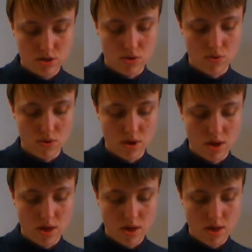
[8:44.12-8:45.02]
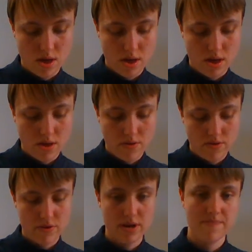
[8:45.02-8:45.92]
two,
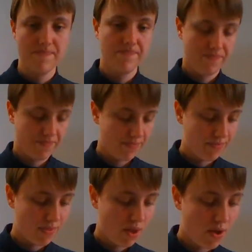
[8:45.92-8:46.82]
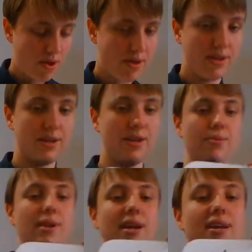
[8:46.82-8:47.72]
three.
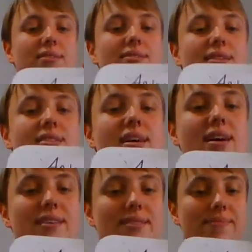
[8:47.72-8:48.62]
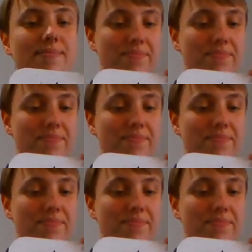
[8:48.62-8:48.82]
You can see that.